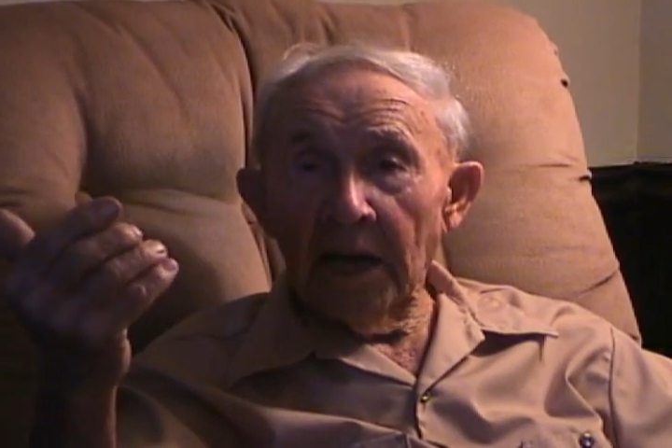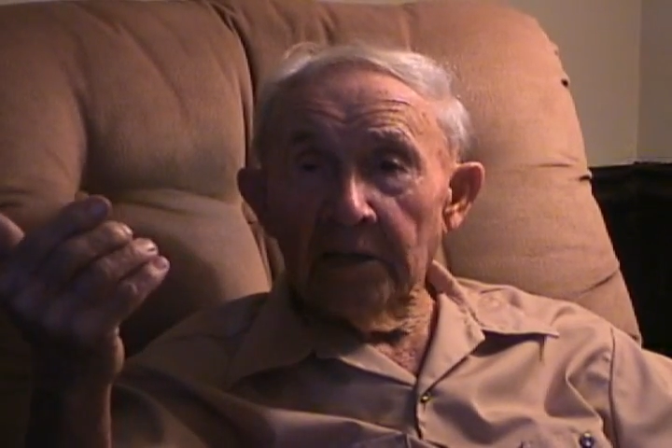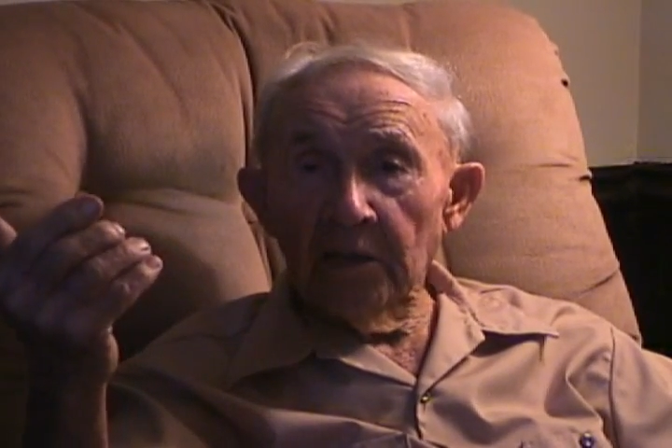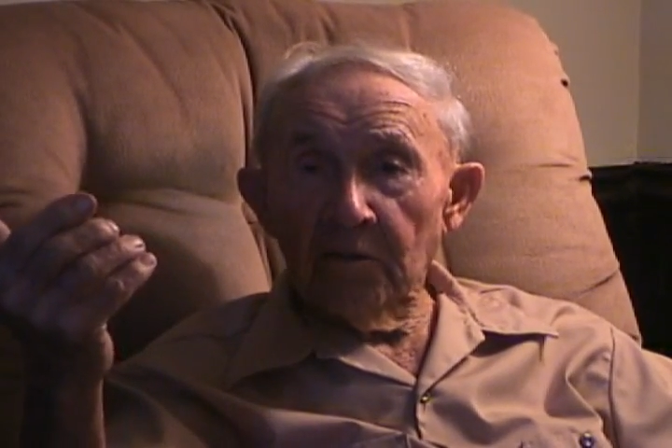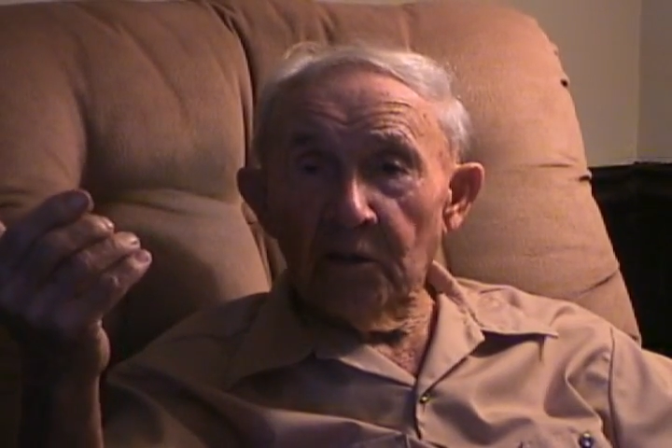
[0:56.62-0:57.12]
down
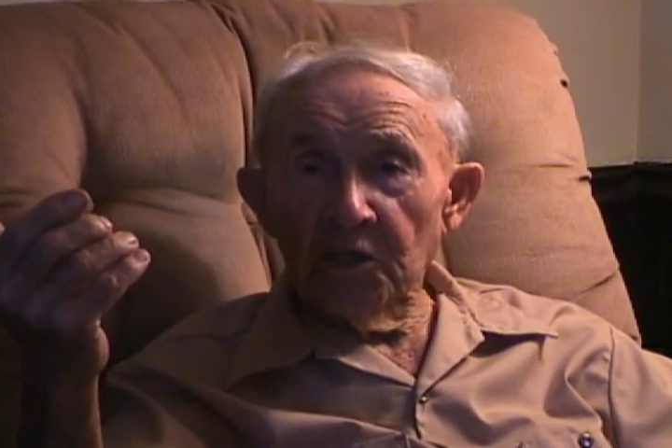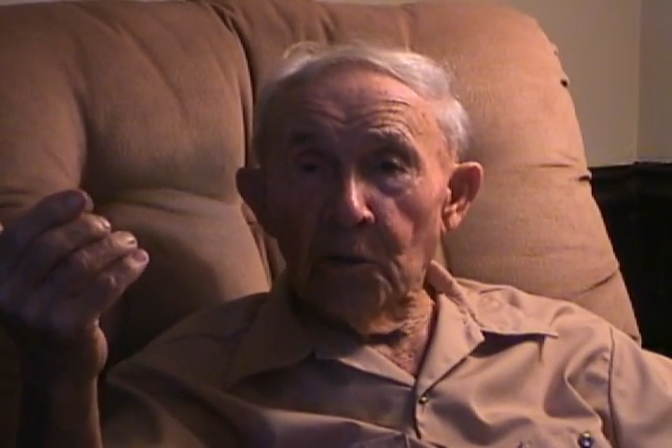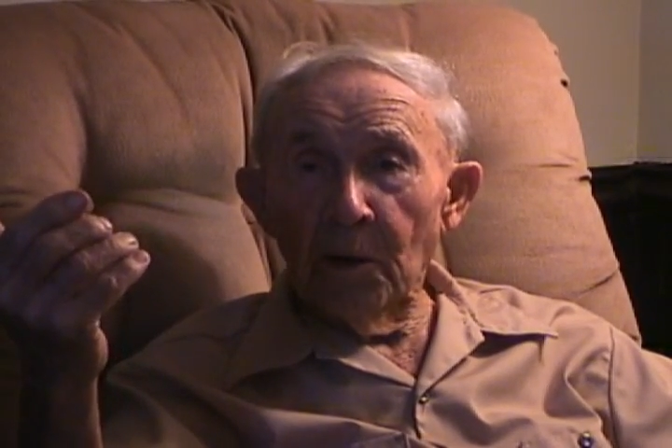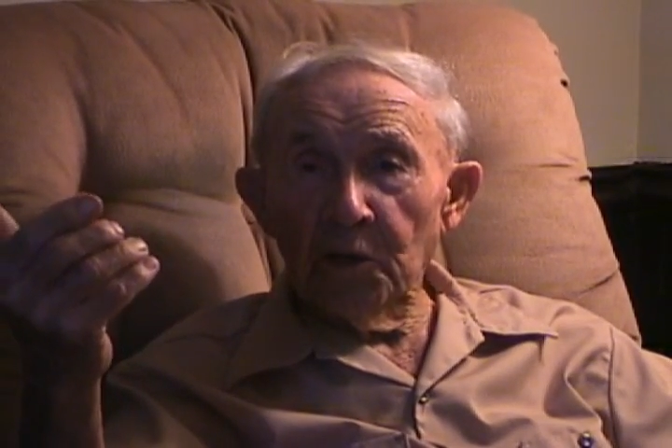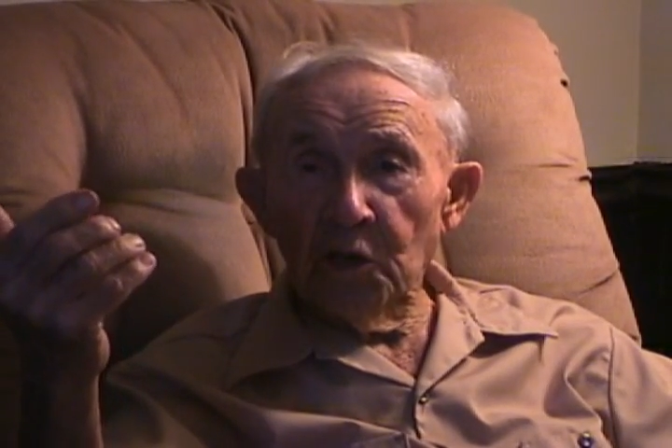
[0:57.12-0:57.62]
here for a year,
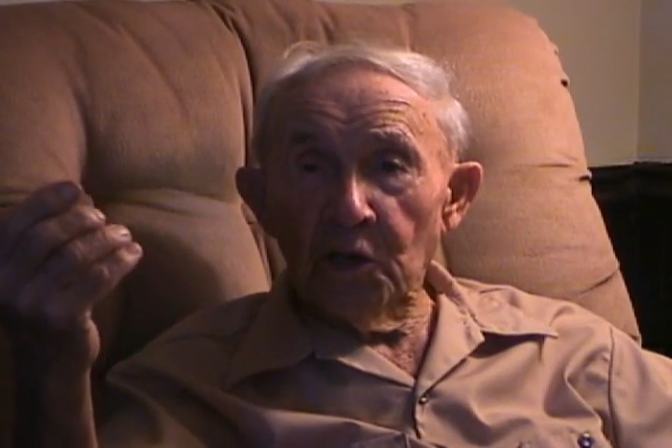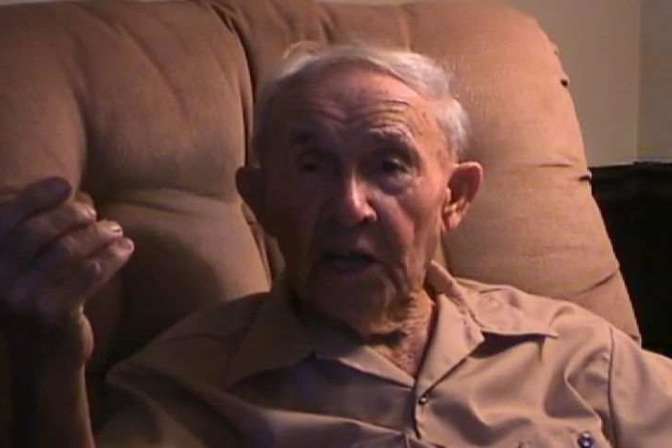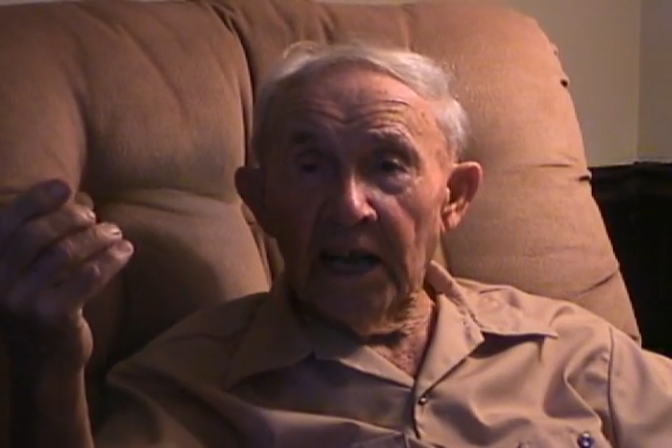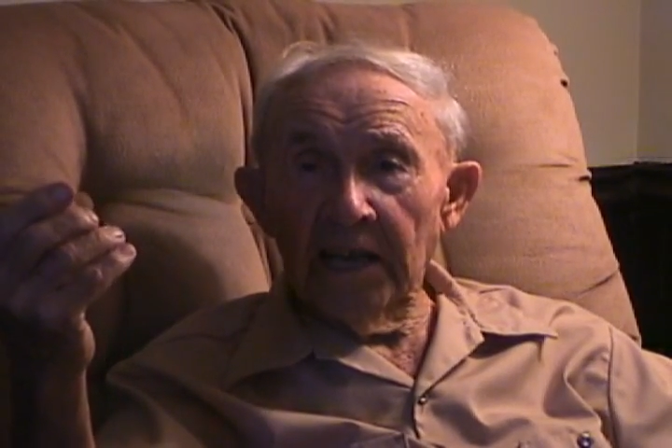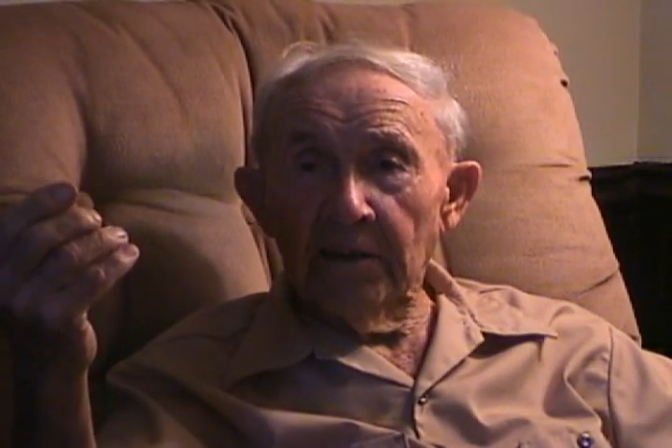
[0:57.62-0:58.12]
about a year and
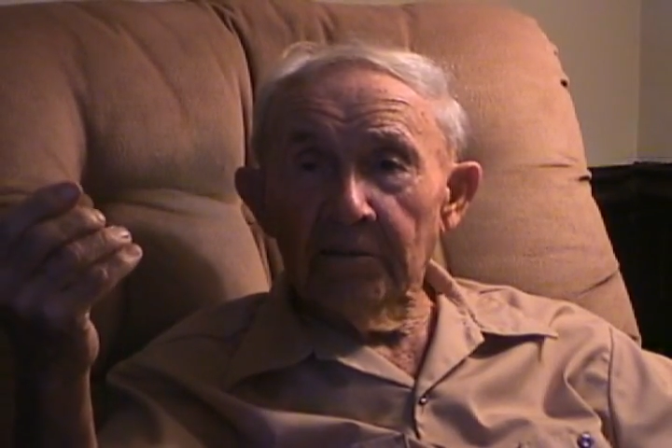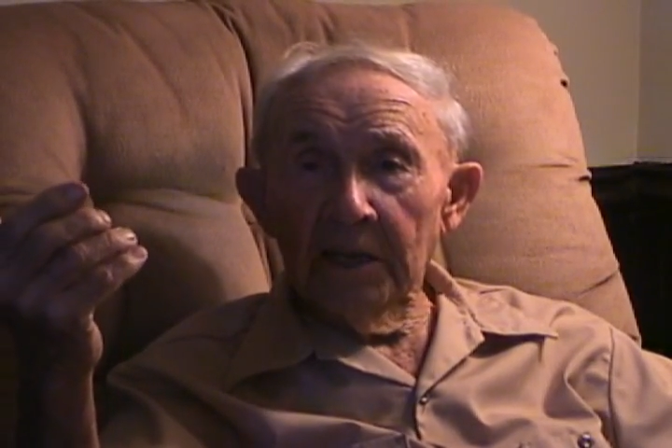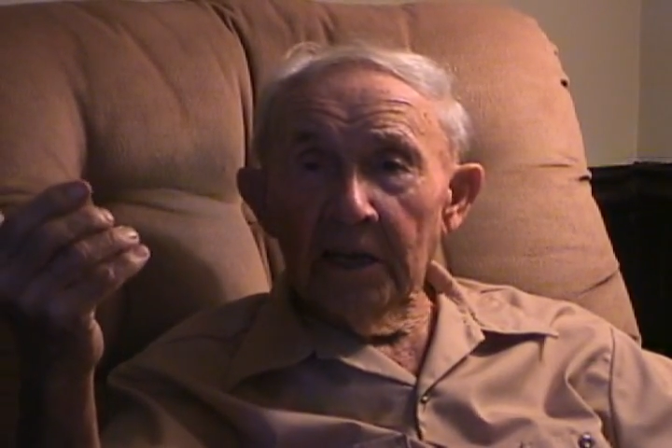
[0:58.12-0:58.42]
a half.